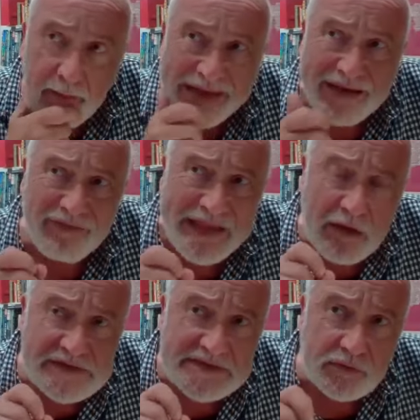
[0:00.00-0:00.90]
I mean, I
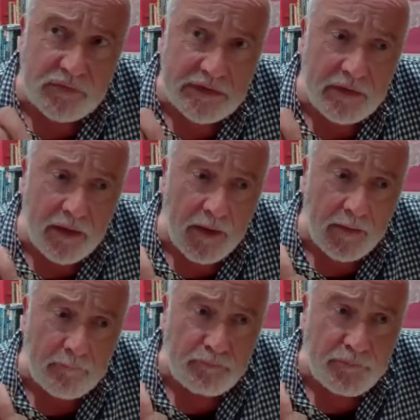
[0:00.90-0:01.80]
think also that
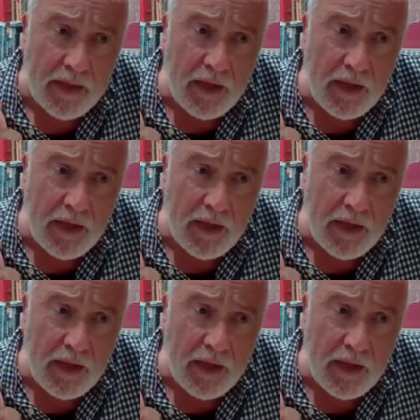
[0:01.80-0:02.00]
um,